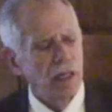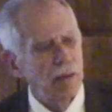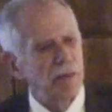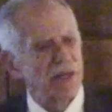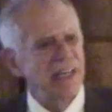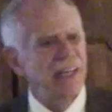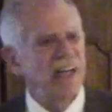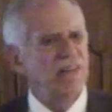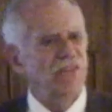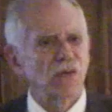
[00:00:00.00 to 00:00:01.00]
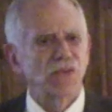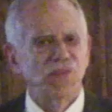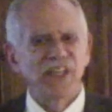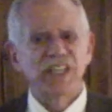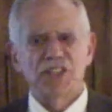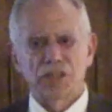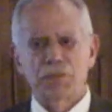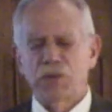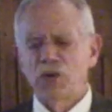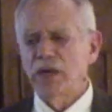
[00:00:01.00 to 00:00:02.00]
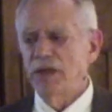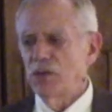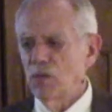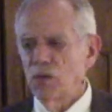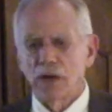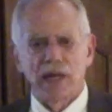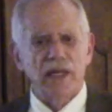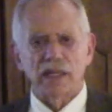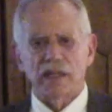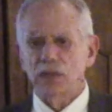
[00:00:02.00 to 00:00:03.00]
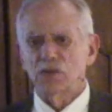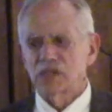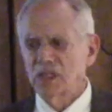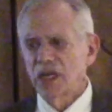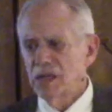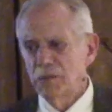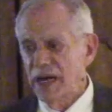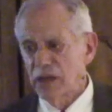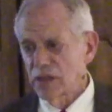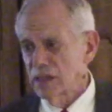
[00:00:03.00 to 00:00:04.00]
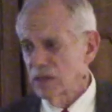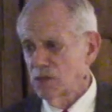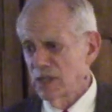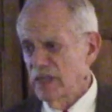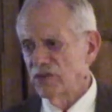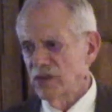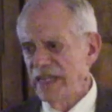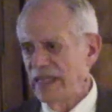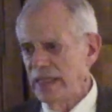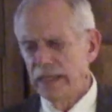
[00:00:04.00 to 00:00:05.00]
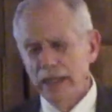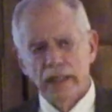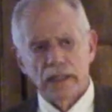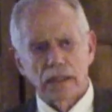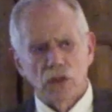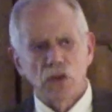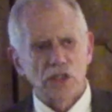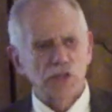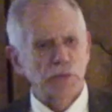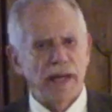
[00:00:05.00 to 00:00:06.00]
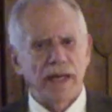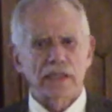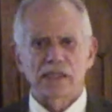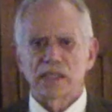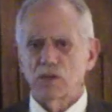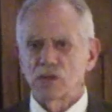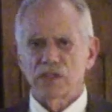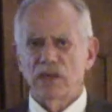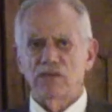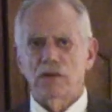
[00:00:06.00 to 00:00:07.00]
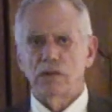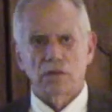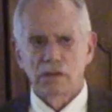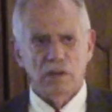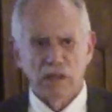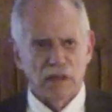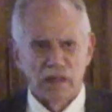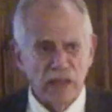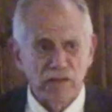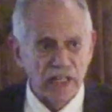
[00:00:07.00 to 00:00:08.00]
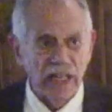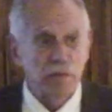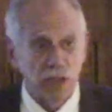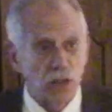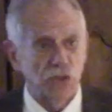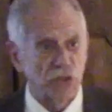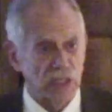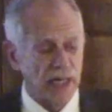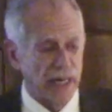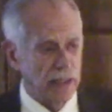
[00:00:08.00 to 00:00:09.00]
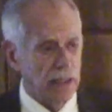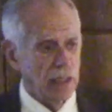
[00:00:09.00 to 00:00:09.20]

But it never reached a point where anything was done about it. There were never any laws passed. There was never, it never came close to that.